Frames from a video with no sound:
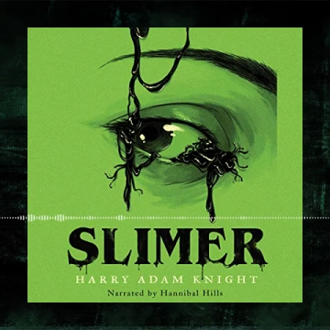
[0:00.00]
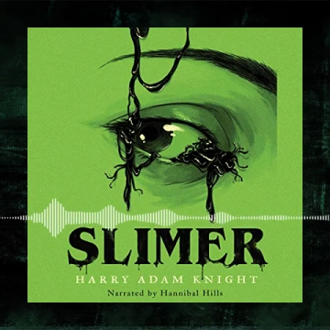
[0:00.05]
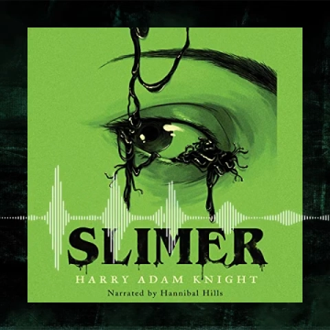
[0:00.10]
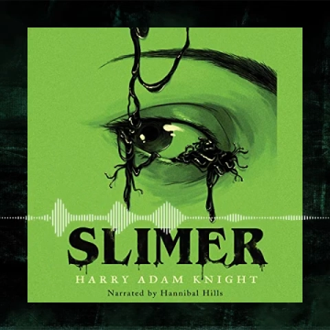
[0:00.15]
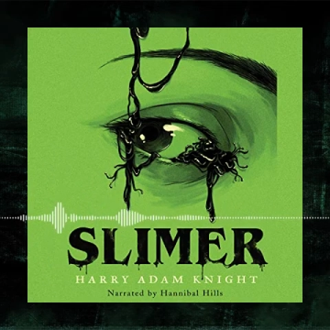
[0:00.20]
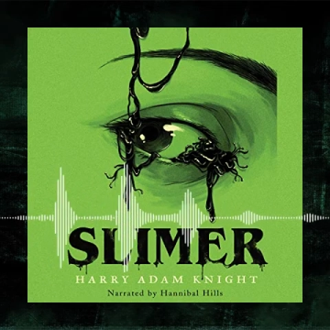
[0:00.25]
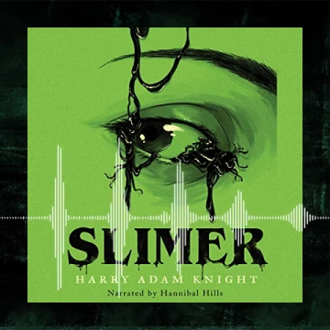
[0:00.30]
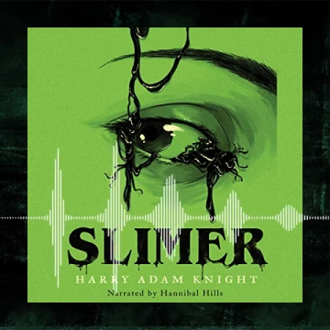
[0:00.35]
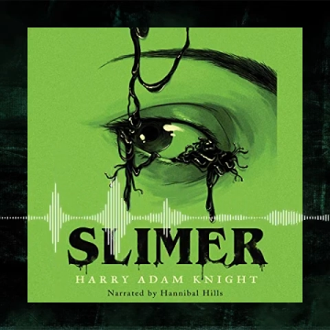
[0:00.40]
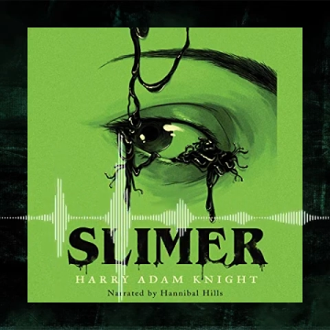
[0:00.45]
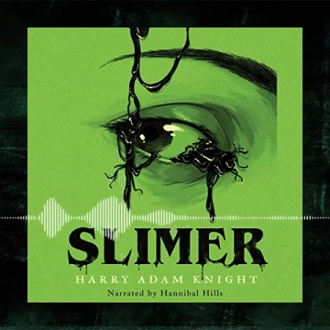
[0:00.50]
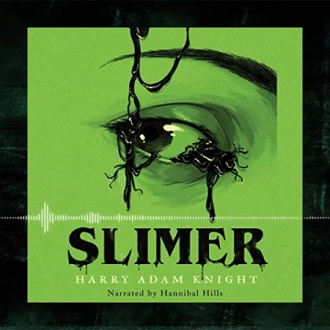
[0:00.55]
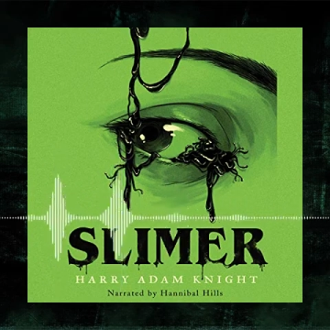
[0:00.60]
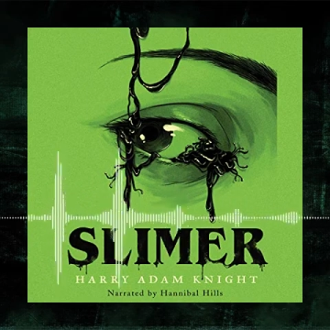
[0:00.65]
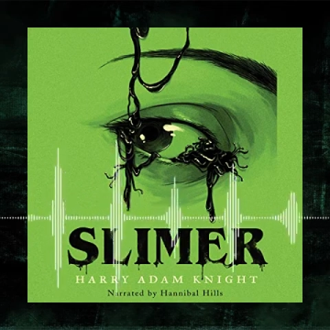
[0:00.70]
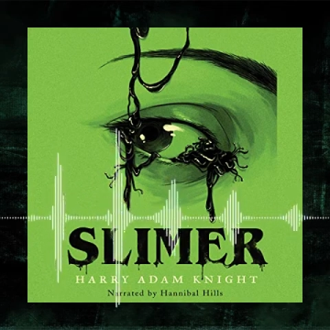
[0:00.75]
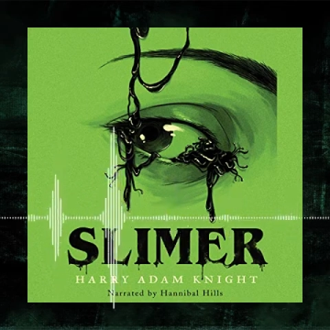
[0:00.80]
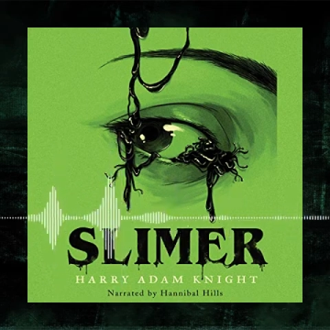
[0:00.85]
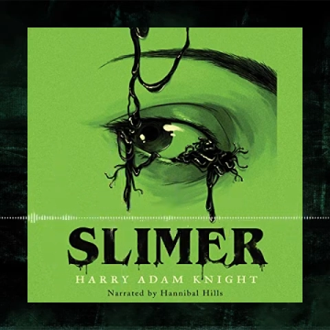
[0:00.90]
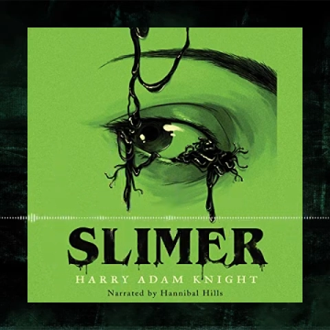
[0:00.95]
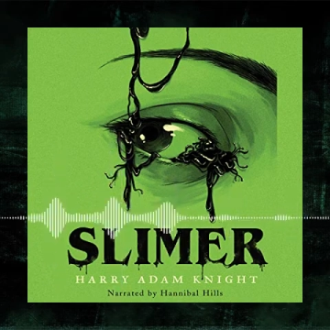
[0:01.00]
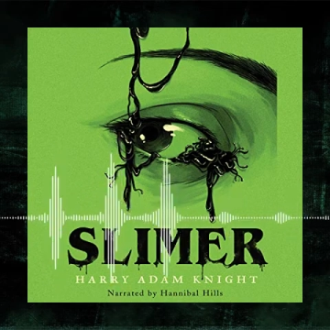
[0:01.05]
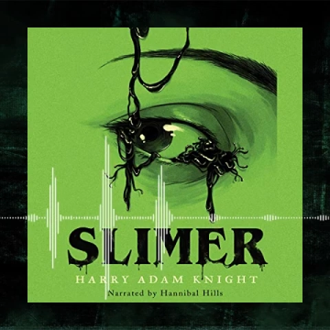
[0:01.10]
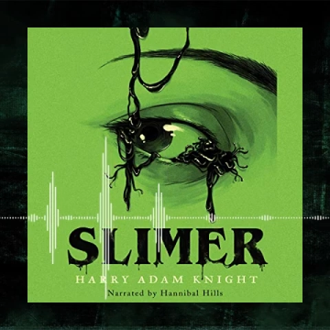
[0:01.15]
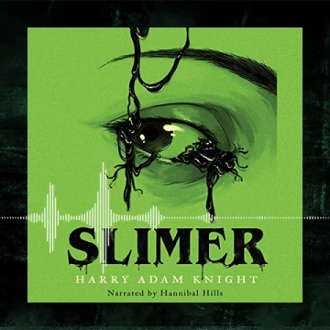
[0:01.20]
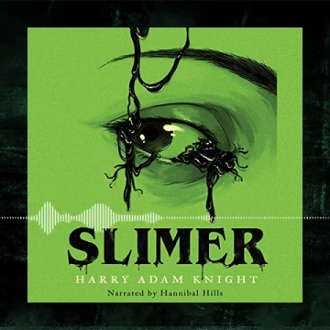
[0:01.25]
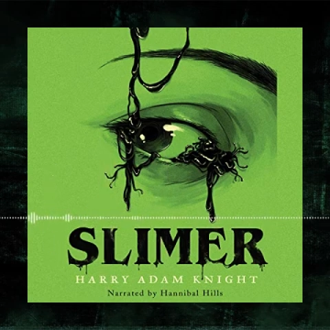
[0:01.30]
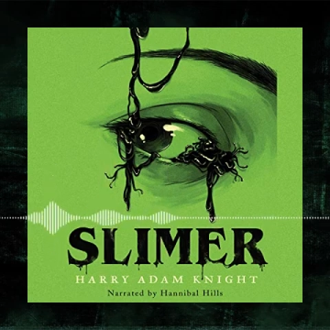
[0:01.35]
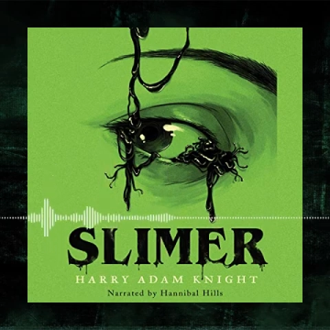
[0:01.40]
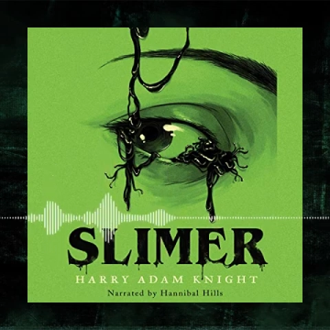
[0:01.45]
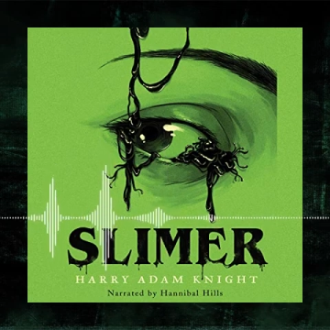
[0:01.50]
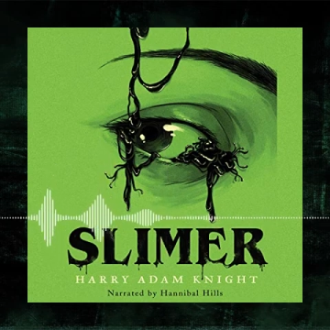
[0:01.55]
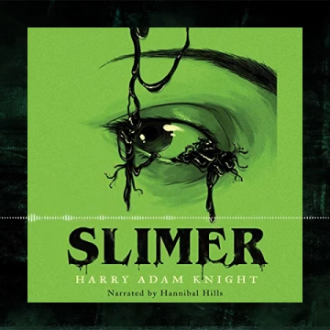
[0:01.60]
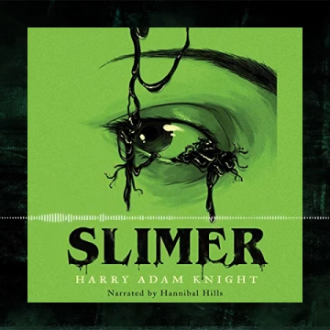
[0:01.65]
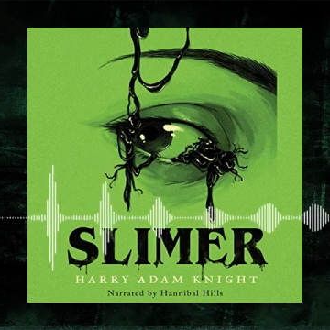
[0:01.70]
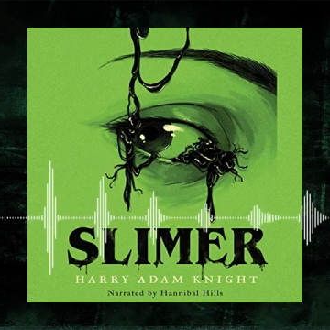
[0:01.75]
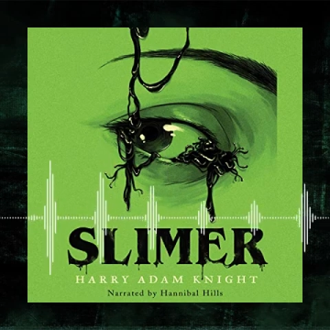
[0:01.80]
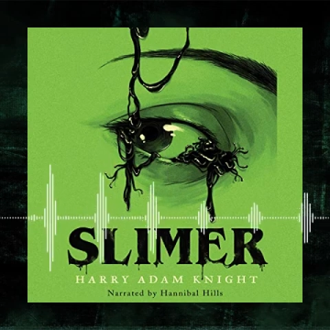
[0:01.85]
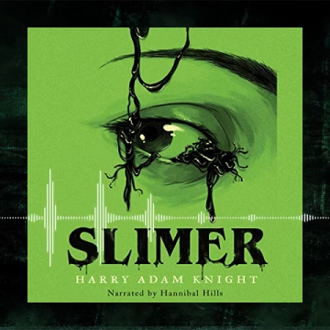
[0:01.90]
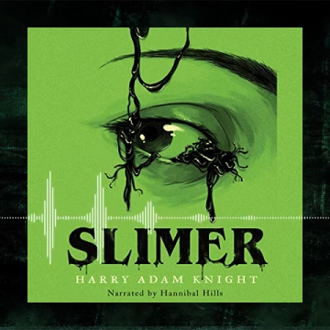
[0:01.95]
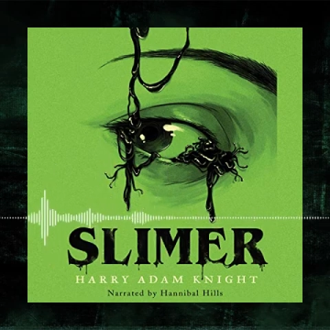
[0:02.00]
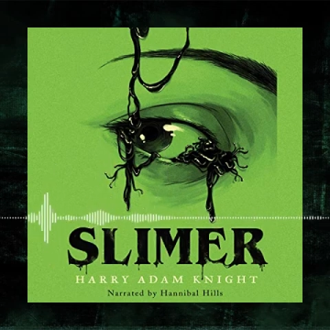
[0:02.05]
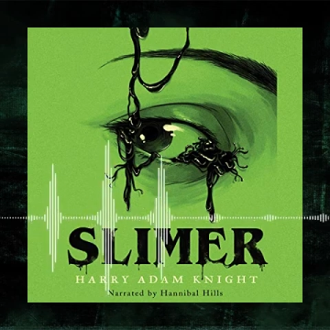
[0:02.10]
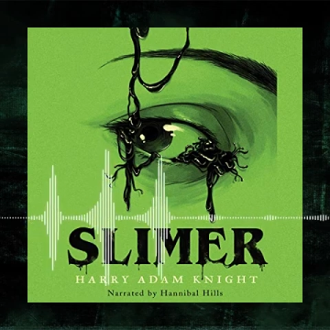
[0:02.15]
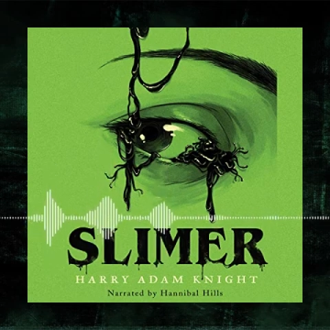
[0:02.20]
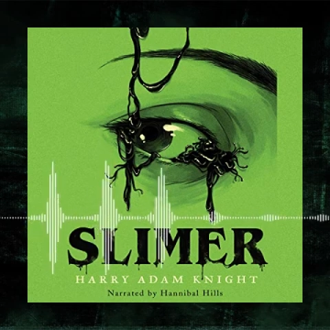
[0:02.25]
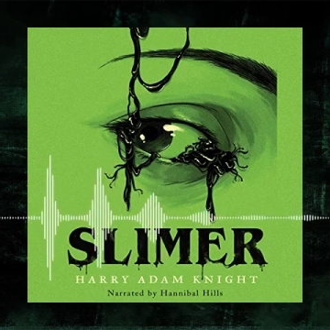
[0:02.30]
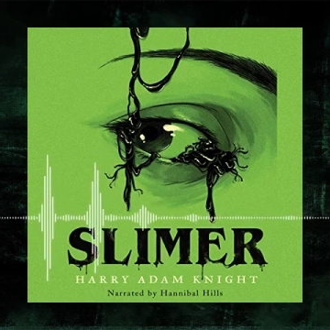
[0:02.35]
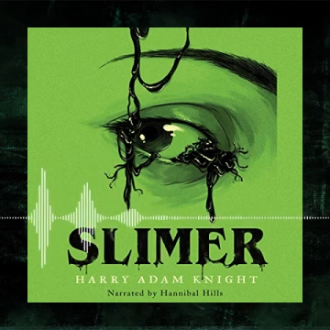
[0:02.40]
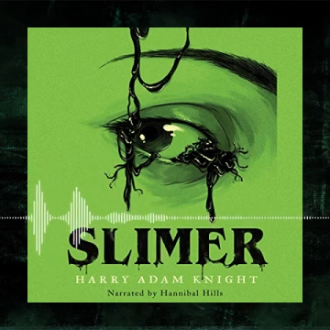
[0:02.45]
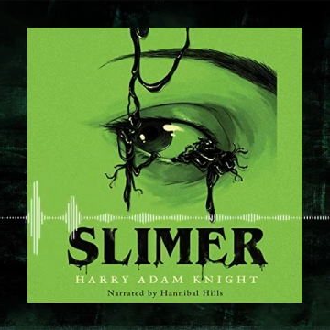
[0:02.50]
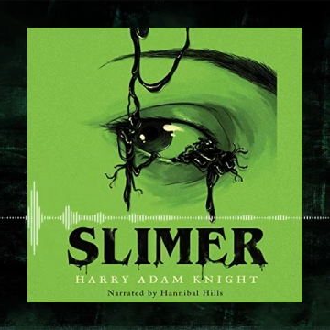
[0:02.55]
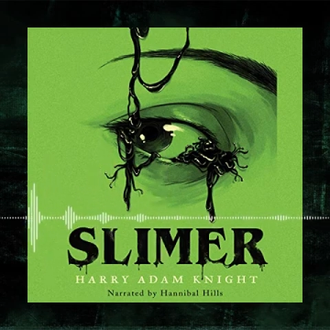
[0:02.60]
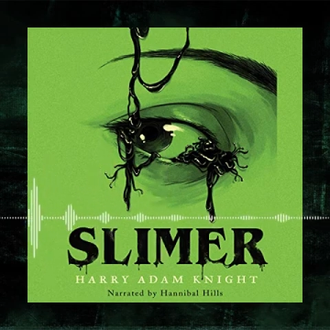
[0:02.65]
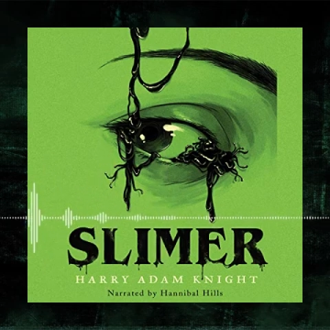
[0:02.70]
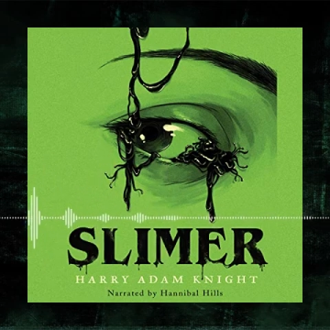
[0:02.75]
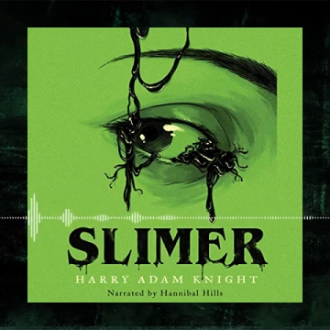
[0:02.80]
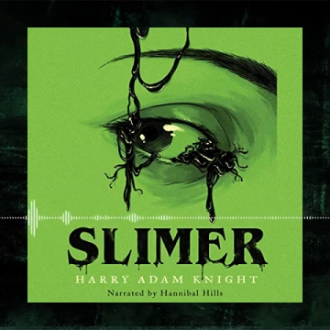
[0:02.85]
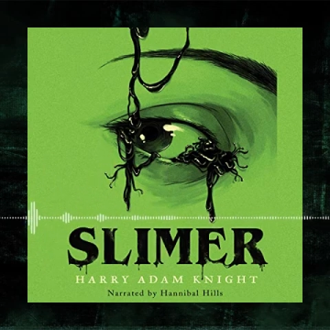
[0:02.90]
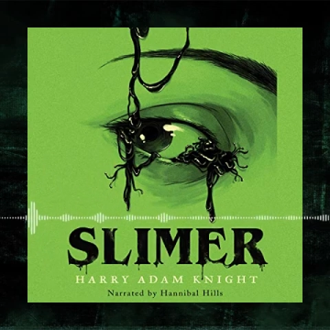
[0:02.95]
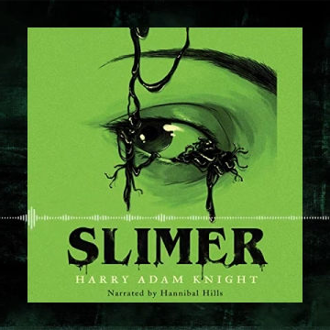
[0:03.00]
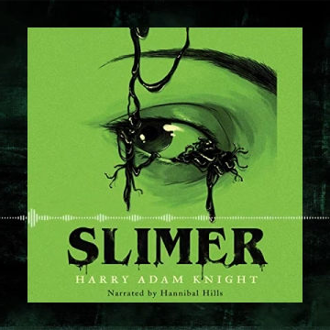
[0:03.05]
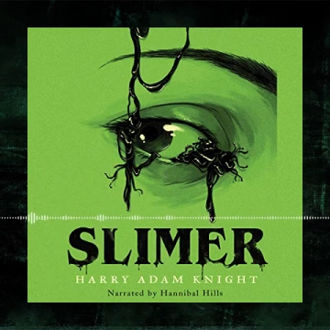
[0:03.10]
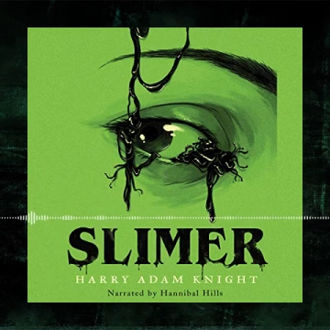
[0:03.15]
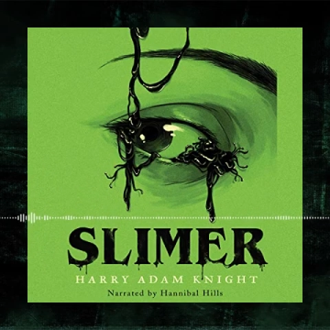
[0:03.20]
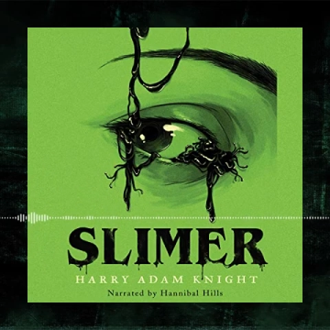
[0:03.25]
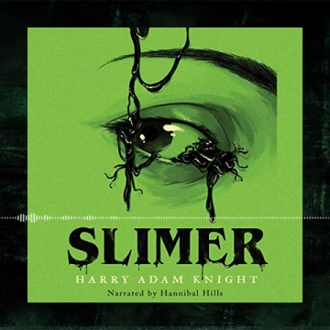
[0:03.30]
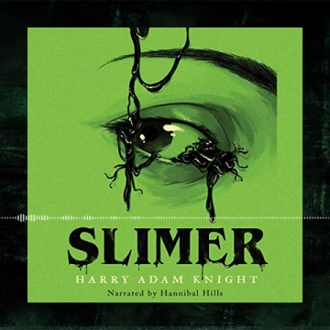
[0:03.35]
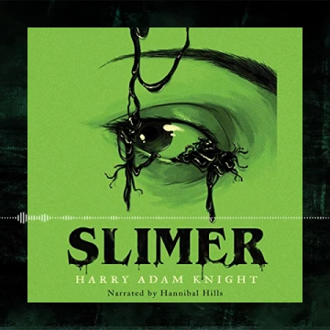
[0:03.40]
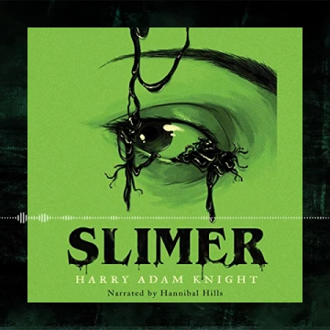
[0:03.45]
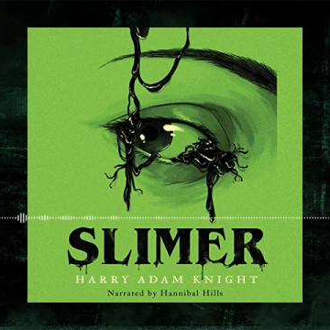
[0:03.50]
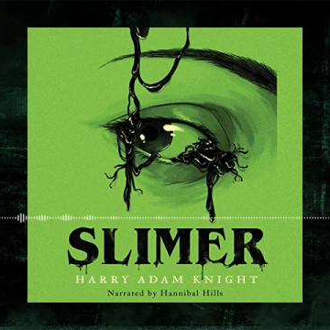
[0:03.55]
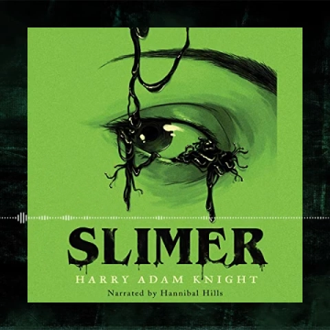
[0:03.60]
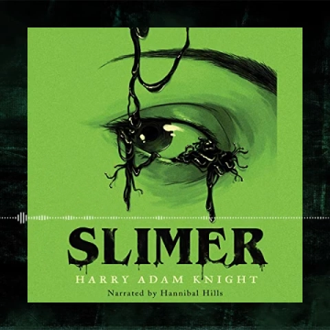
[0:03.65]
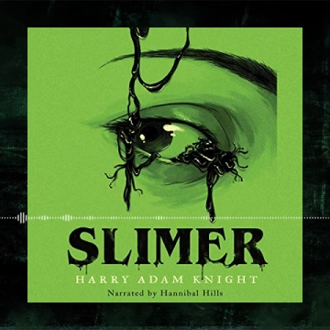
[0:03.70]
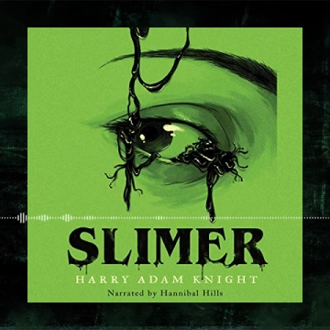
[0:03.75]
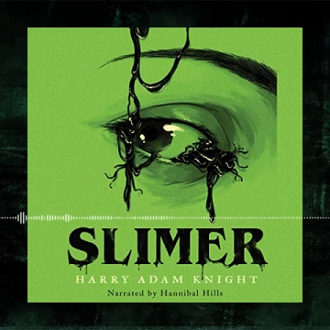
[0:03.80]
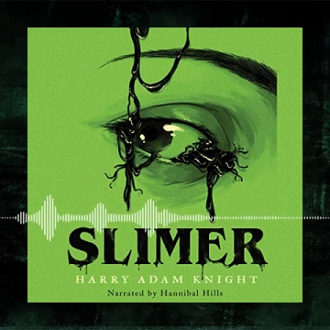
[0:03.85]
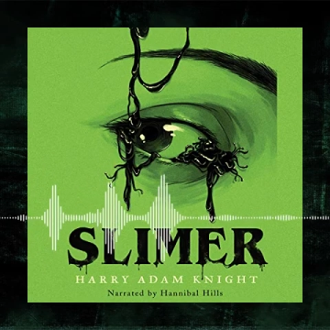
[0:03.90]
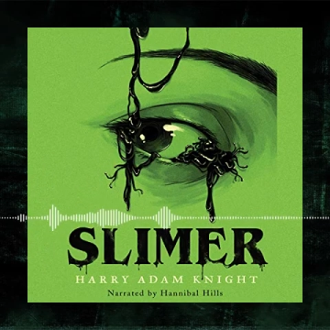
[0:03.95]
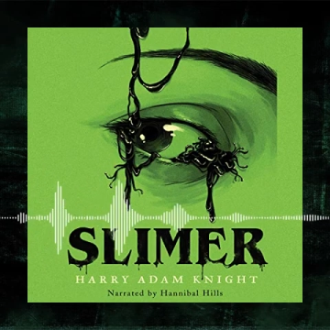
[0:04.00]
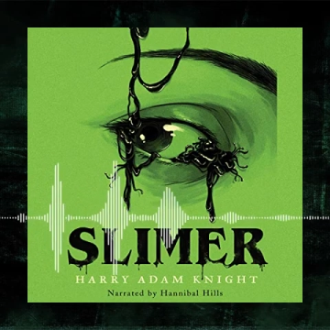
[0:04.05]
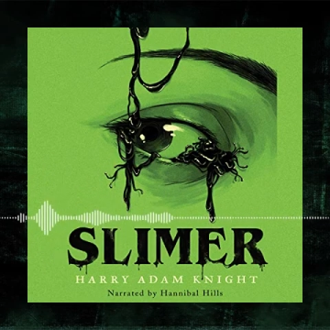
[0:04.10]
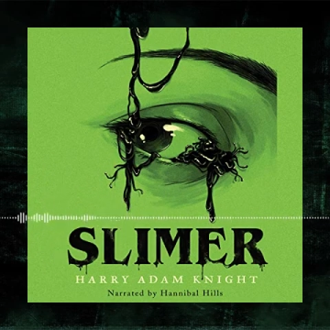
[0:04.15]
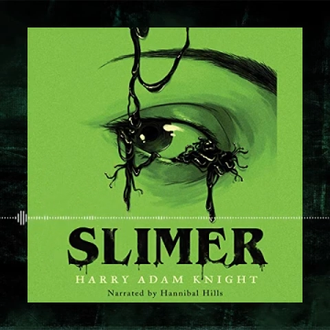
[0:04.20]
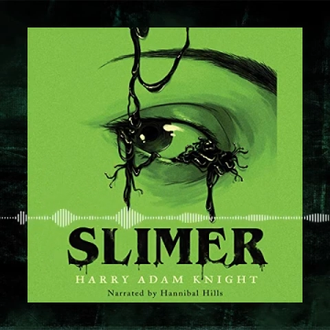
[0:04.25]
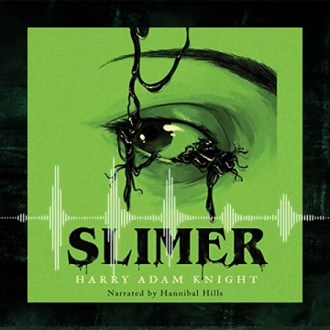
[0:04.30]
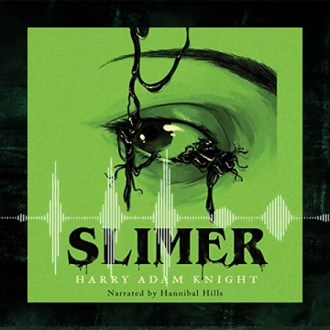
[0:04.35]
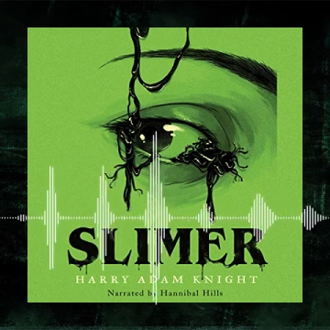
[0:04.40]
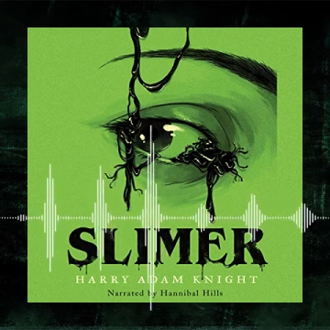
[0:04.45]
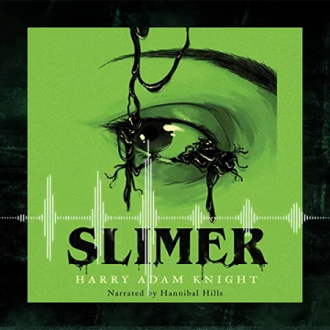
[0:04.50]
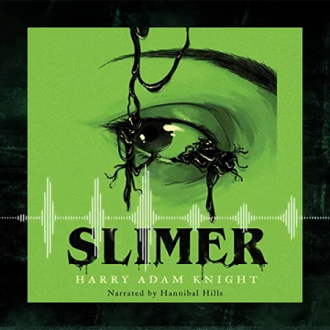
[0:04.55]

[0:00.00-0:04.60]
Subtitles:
Nobody's mouth can be seen.